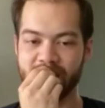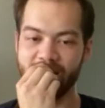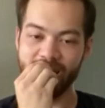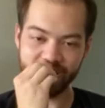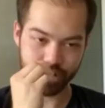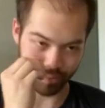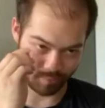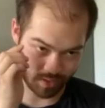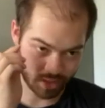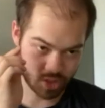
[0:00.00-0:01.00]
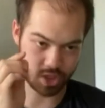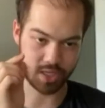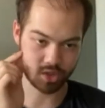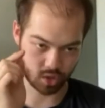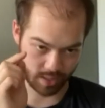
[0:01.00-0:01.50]
I had to admit that she
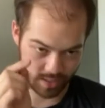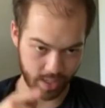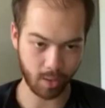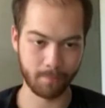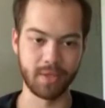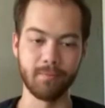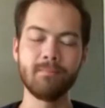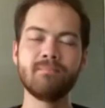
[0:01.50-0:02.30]
had tried to help me.